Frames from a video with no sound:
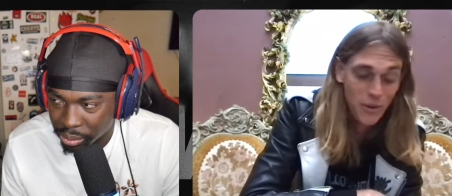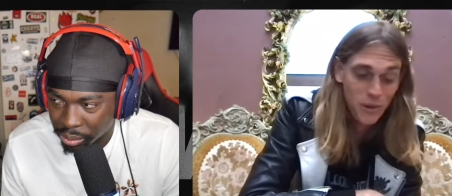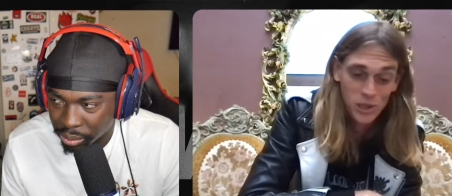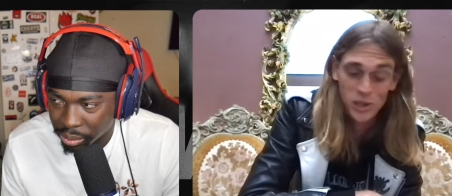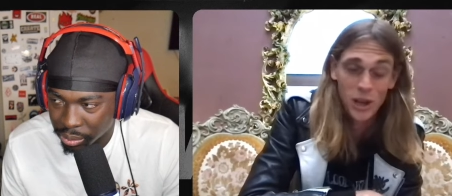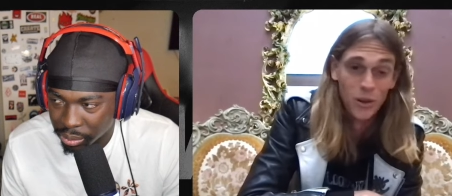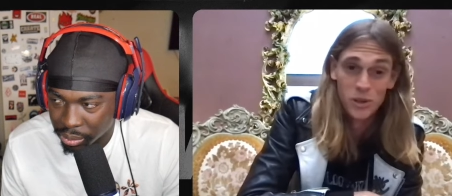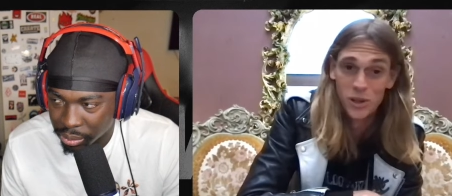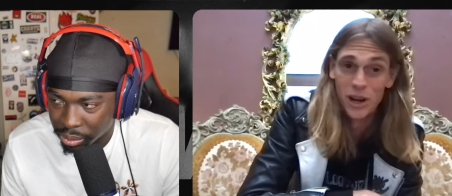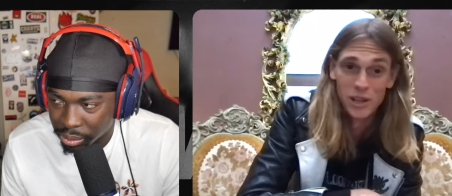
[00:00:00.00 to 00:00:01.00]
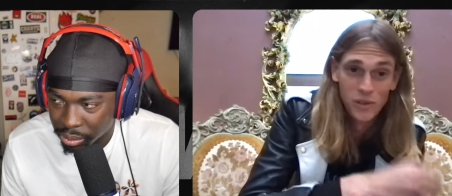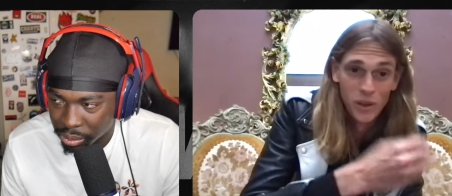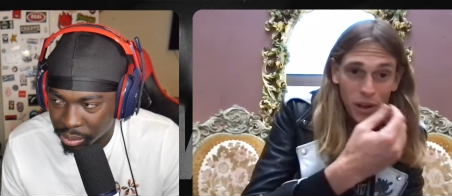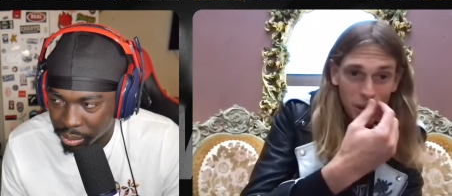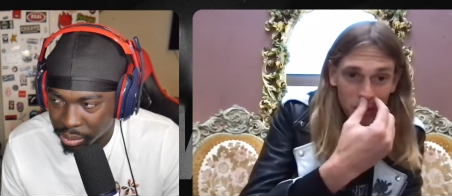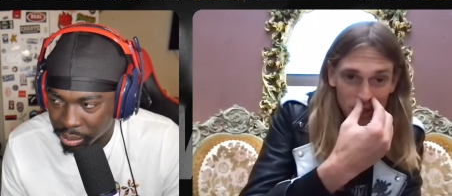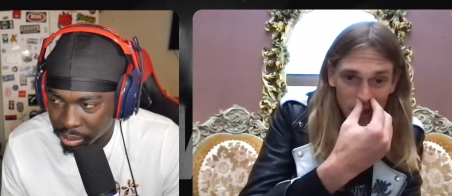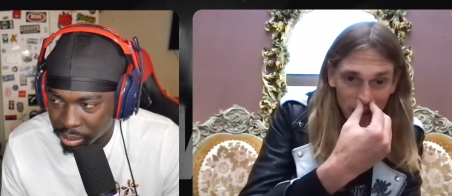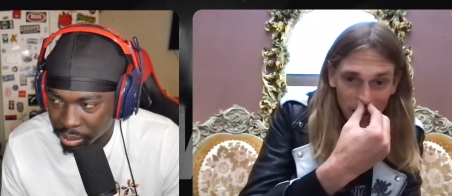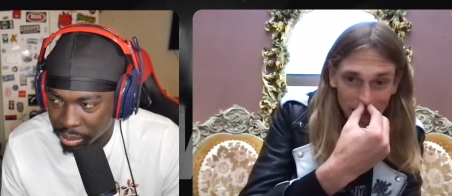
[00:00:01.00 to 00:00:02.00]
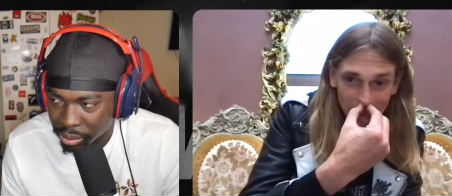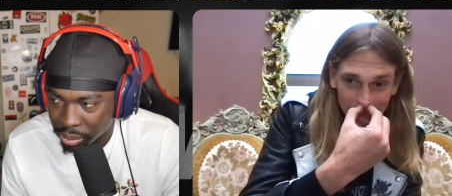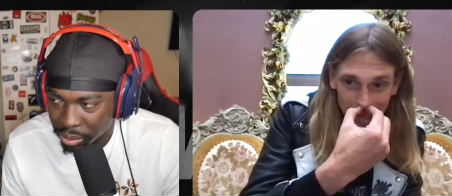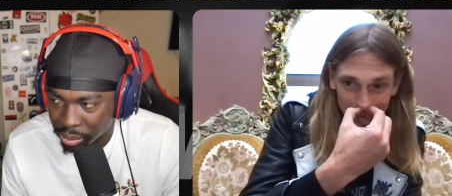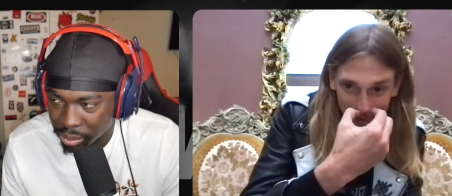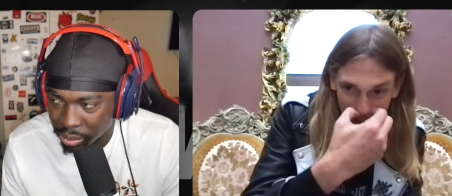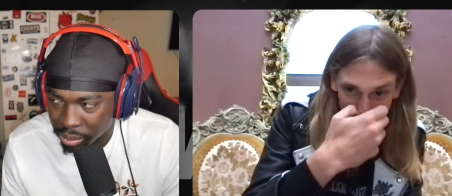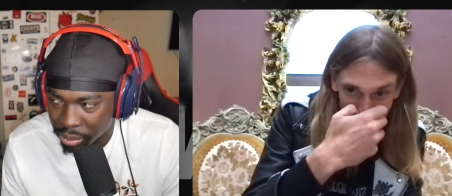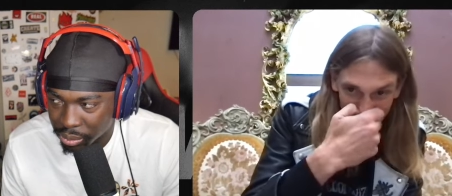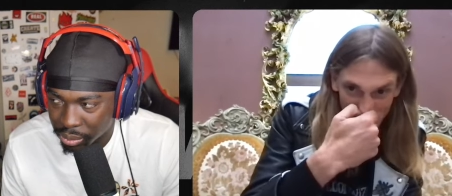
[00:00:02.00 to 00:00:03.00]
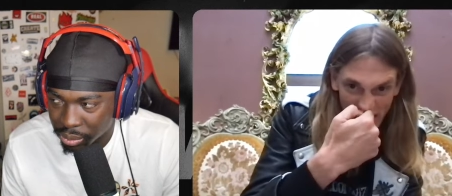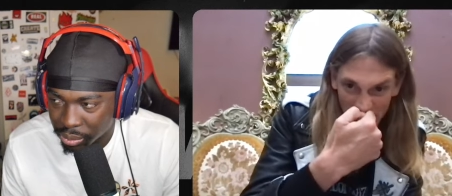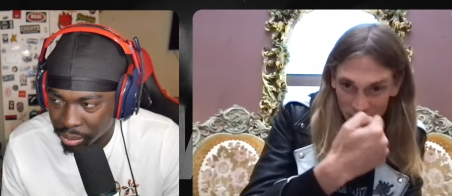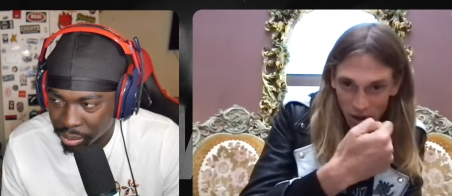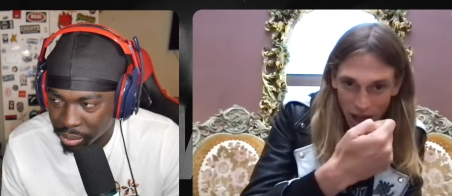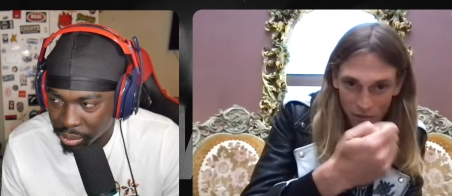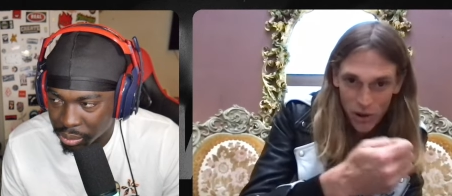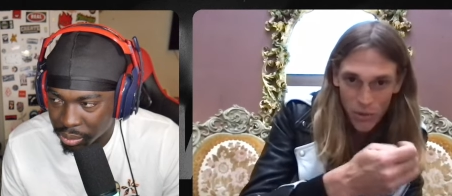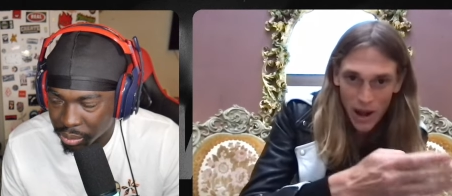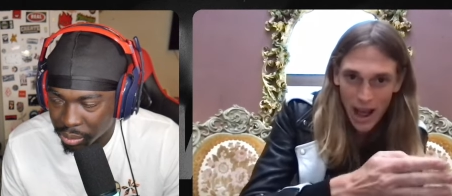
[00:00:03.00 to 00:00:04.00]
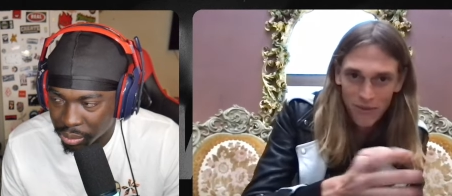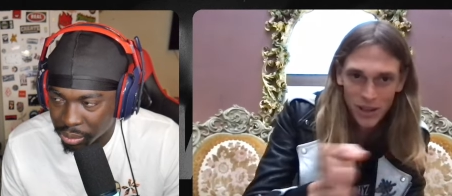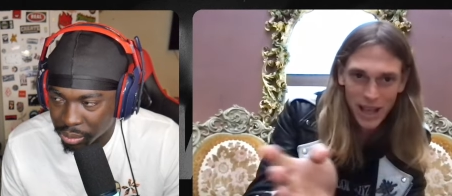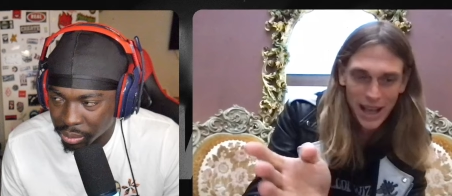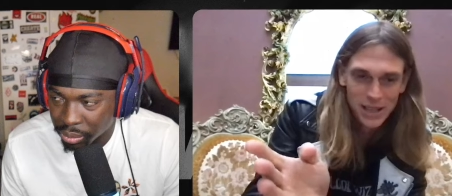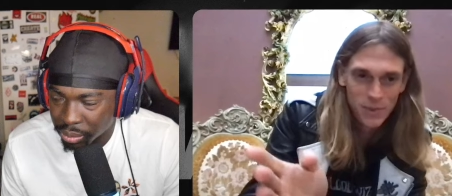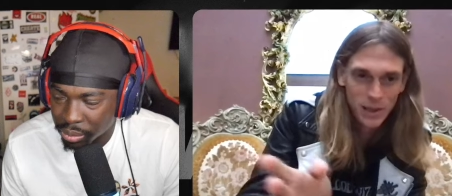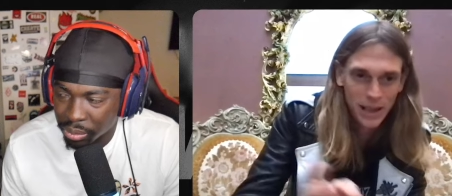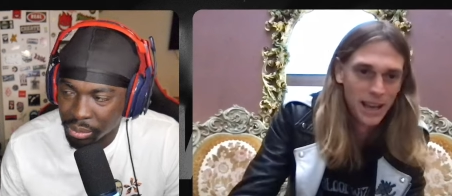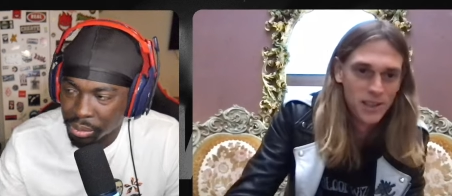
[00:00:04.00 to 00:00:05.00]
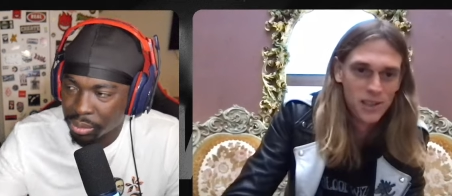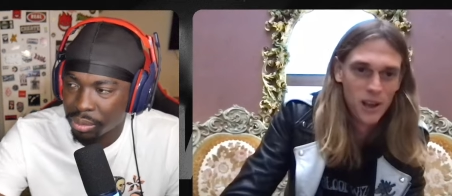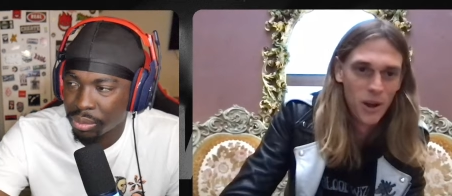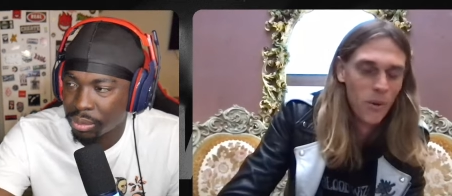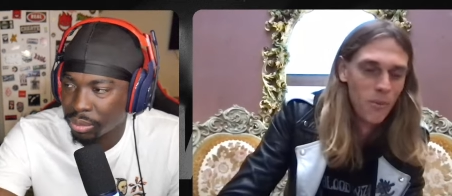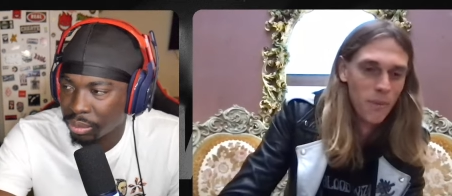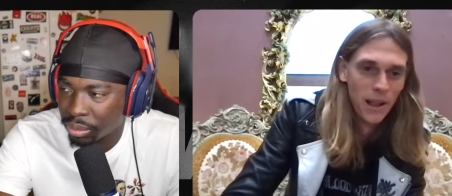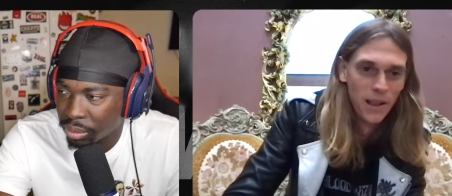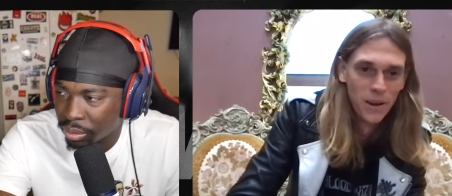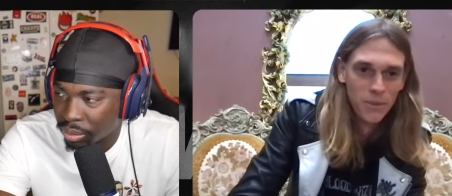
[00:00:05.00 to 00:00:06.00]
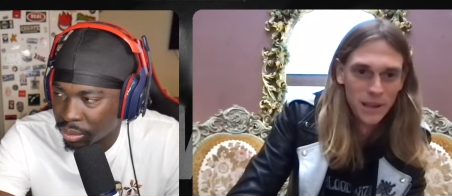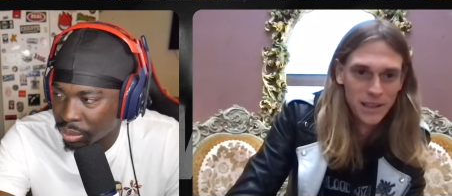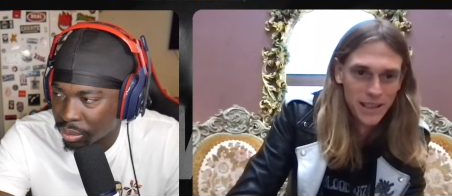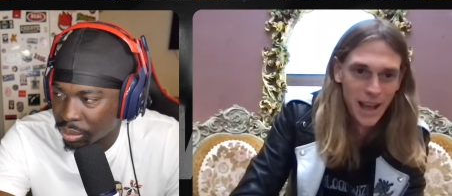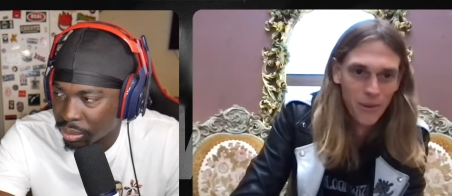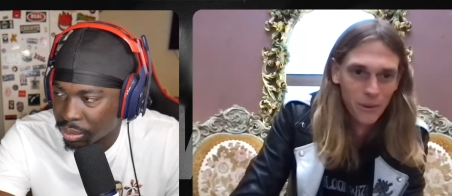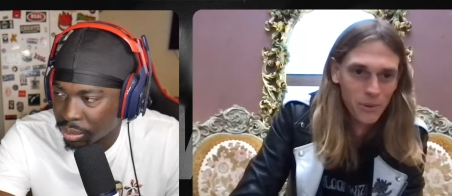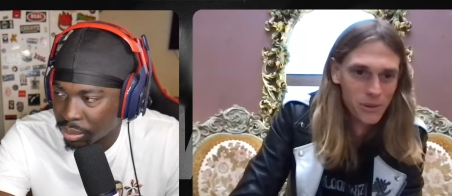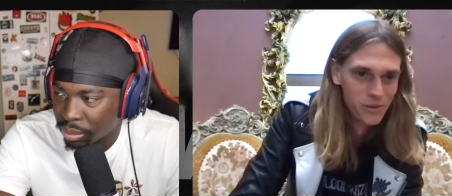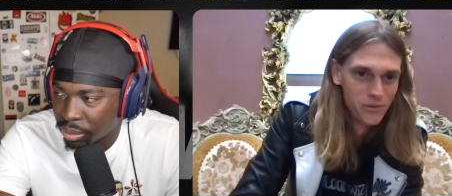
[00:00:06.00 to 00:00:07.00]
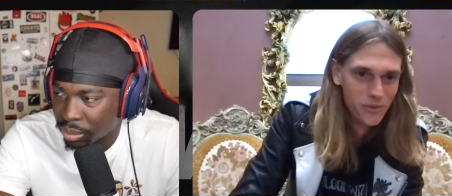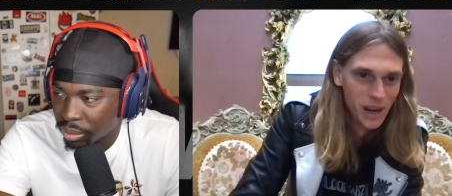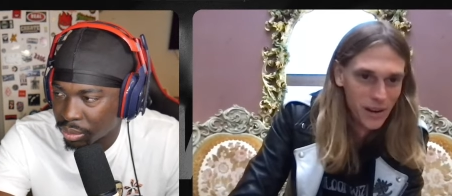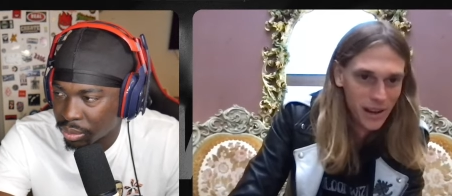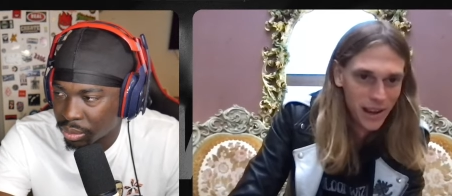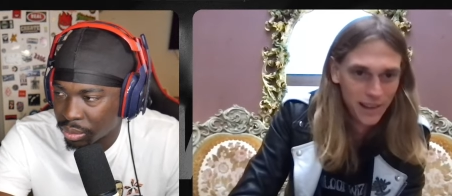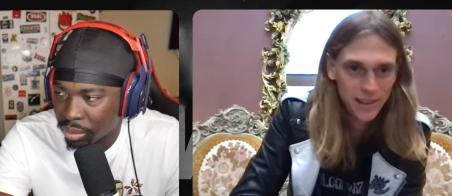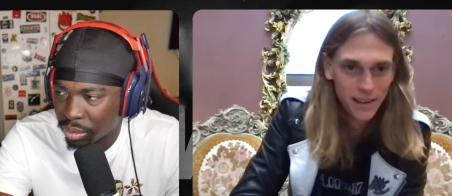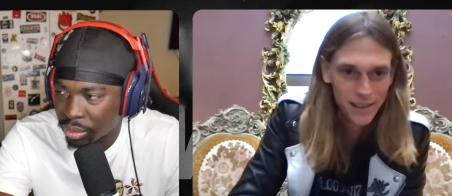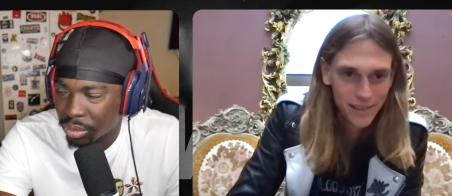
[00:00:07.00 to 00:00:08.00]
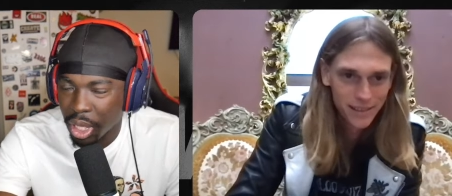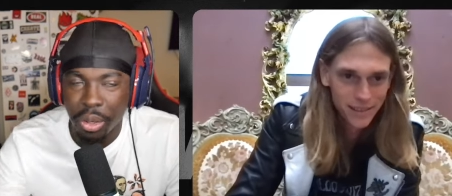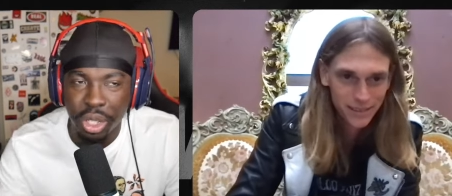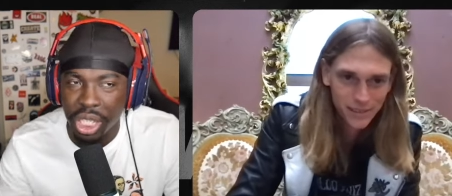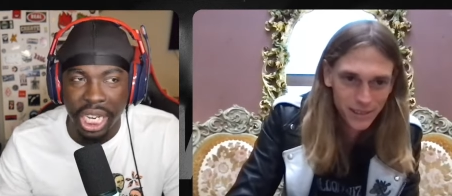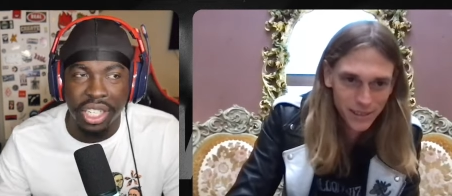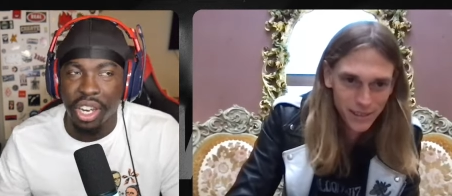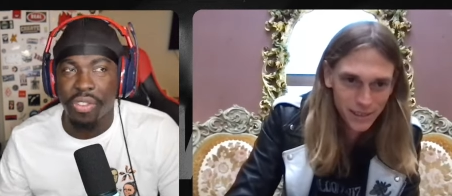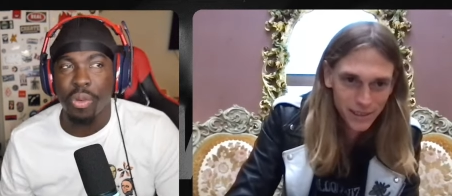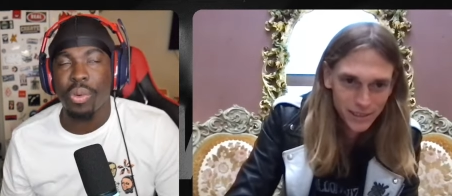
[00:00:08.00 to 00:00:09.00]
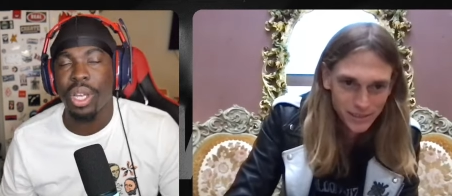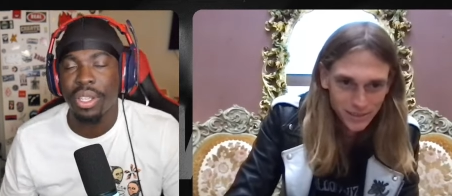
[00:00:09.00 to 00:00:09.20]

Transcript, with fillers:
Speaker 1: was so stressful, and it was like, yeah. So everyone after that's been like so mellow because that one was very hectic.
Speaker 2: I was just like a different one.